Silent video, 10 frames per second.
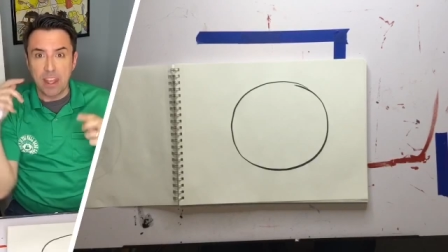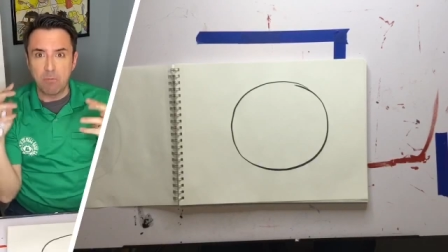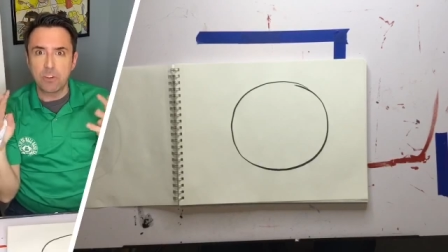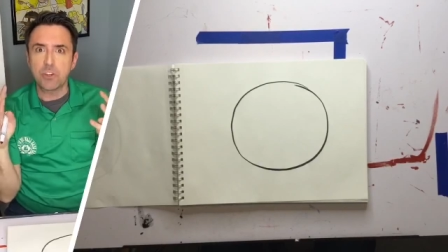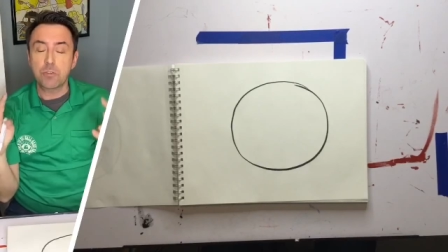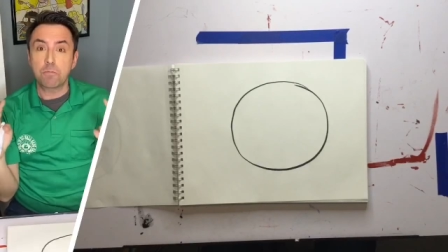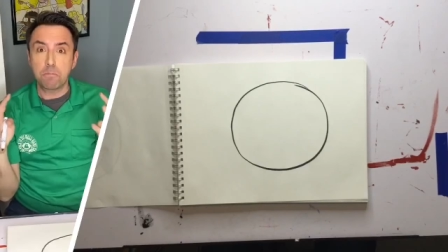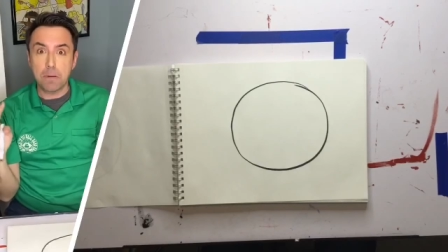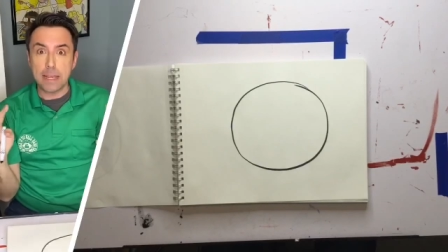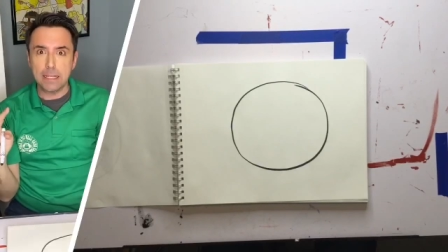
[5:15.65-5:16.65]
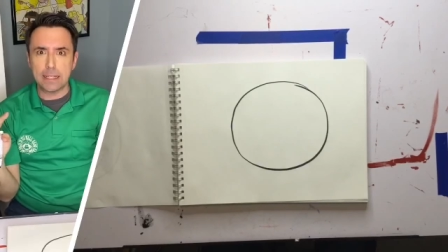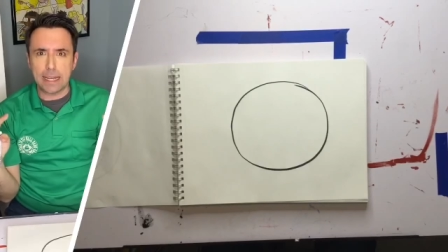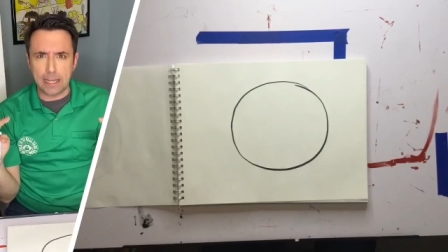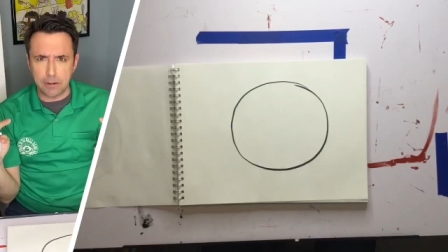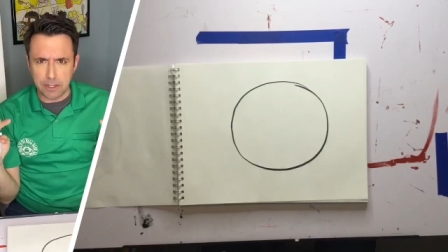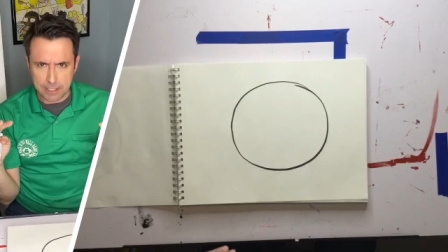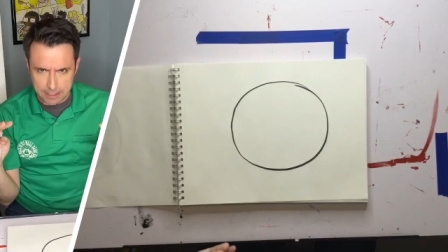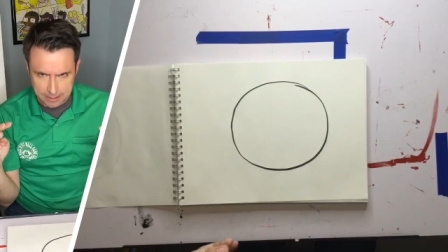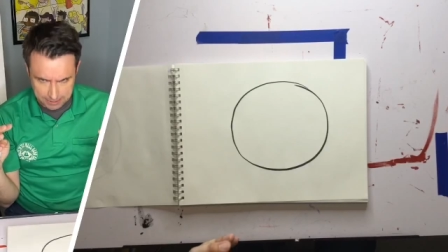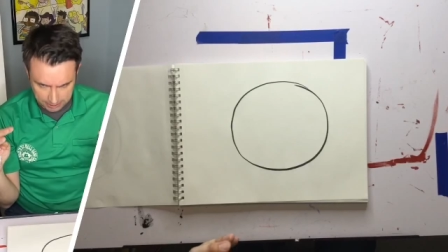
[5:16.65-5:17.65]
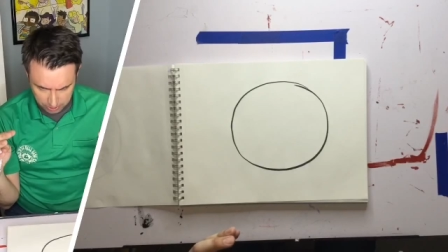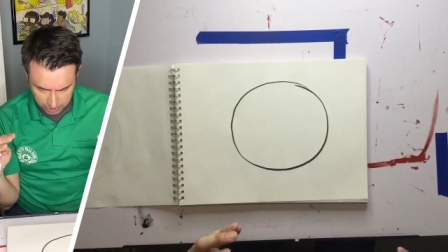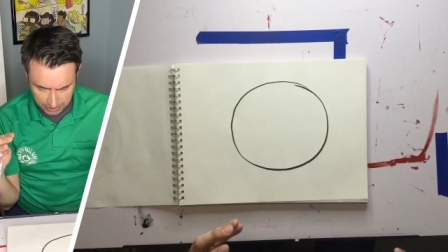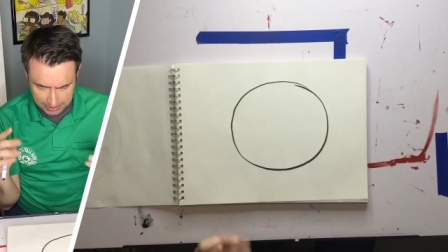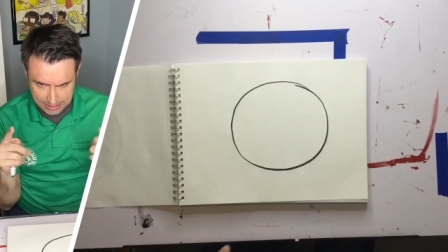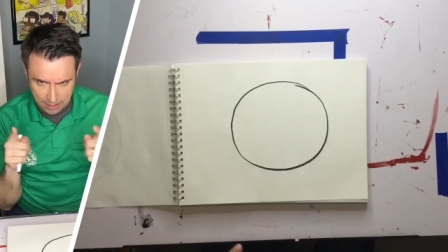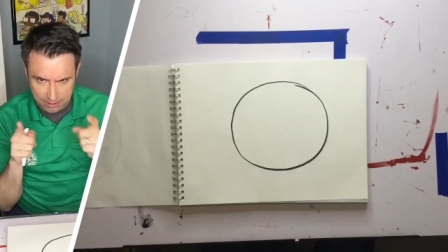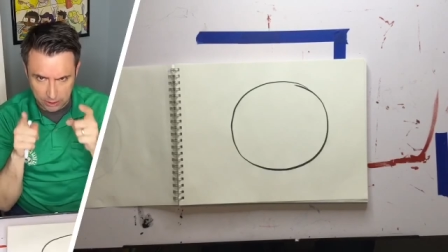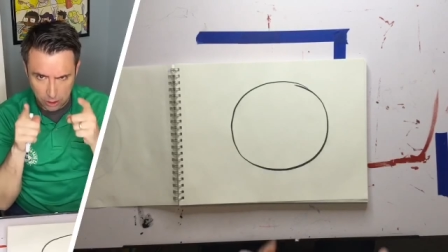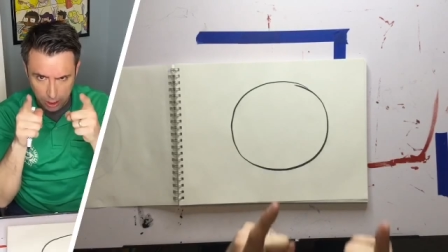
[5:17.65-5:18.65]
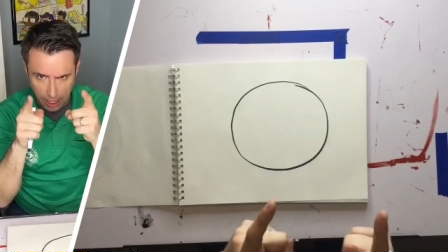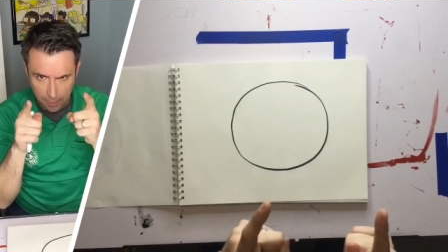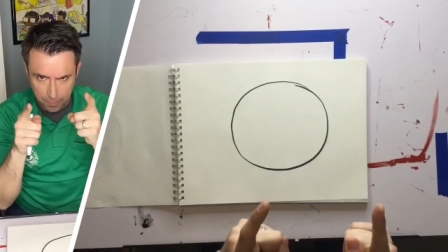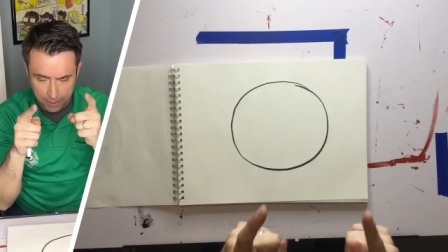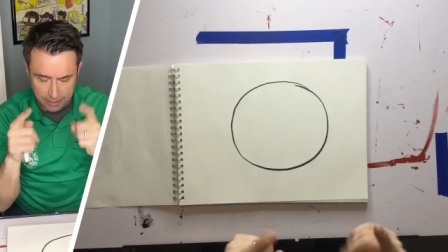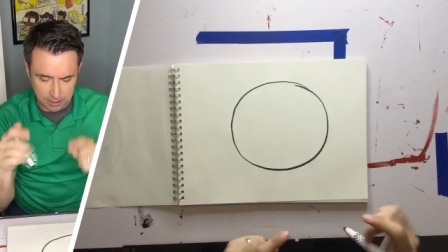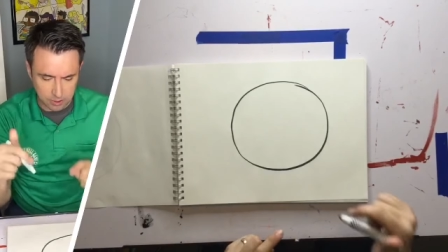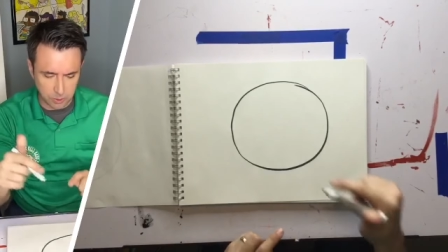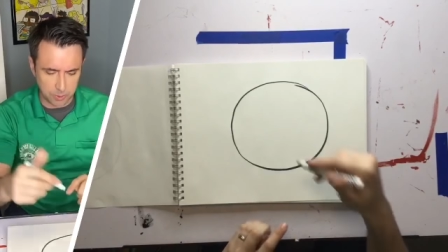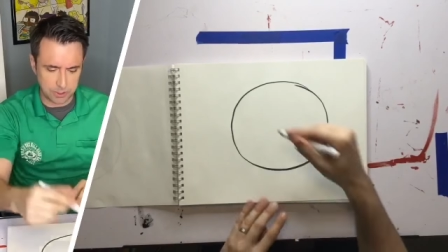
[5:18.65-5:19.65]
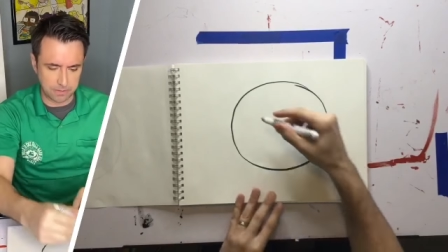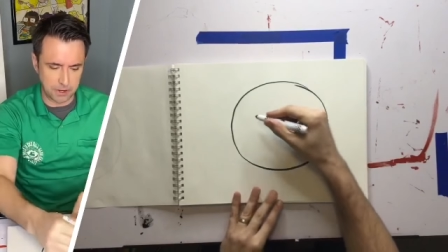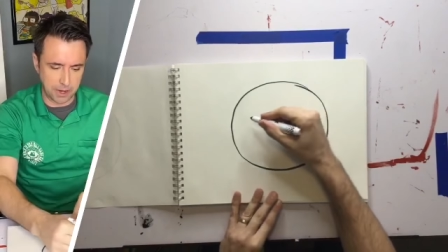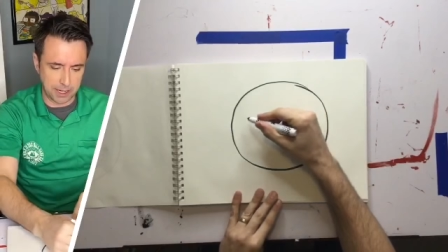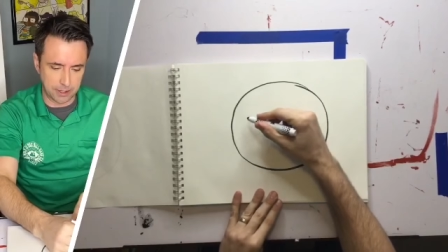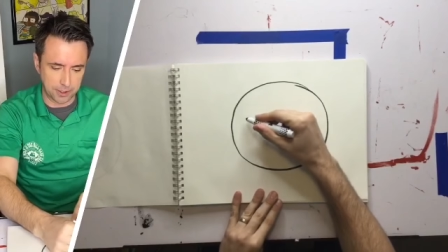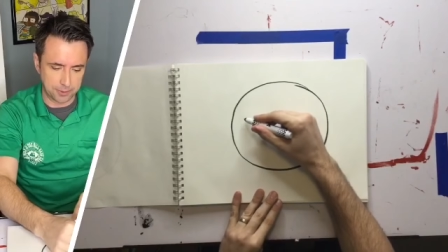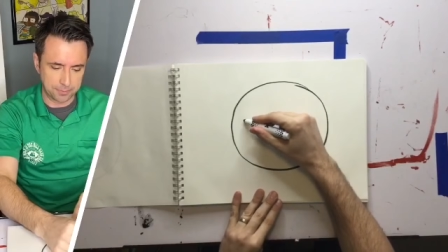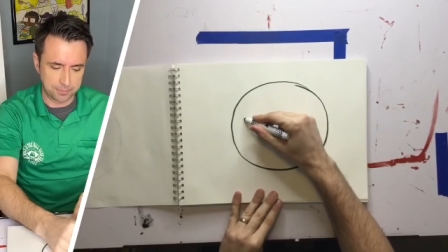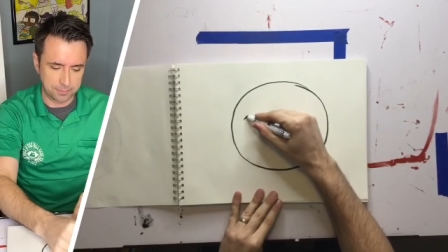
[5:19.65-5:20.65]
and when you're really angry, you tend to tilt your head down and look up at the source of your anger.